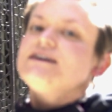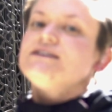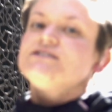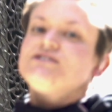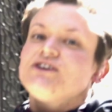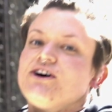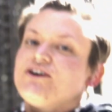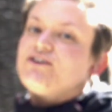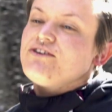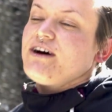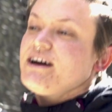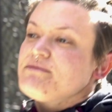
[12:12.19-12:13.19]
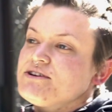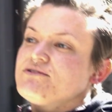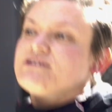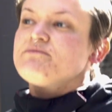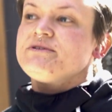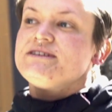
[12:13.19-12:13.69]
So I've been
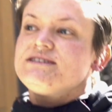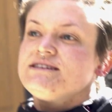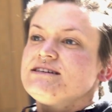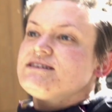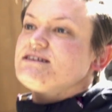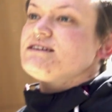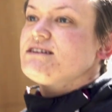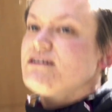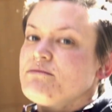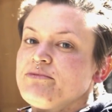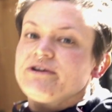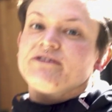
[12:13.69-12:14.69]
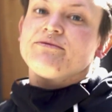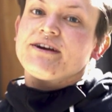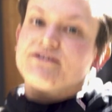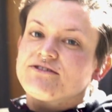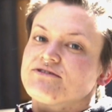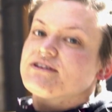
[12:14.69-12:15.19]
going to PT pretty
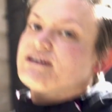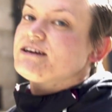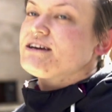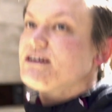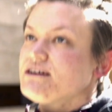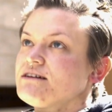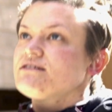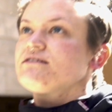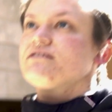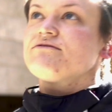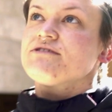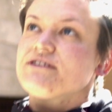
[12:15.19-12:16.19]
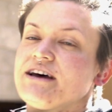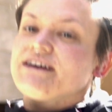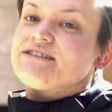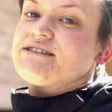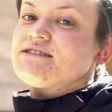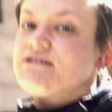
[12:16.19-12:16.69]
regularly over the
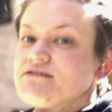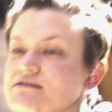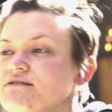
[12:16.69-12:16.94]
last,